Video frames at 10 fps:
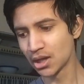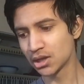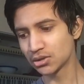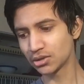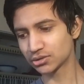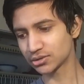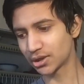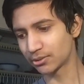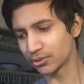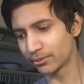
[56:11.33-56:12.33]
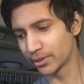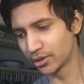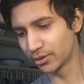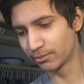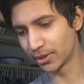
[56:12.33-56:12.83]
Subscribe to
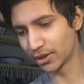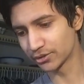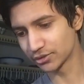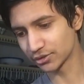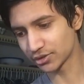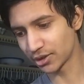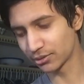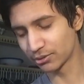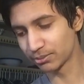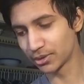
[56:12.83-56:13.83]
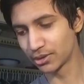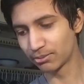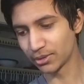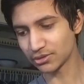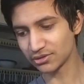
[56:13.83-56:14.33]
PewDiePie. Subscribe to
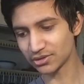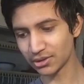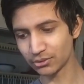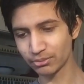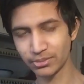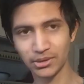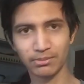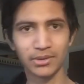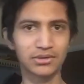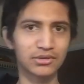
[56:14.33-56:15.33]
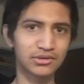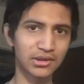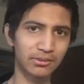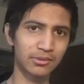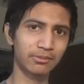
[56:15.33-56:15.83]
PewDiePie. Subscribe to PewDiePie.
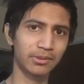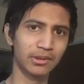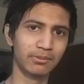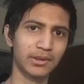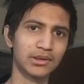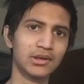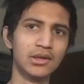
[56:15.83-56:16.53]
Subscribe to PewDiePie.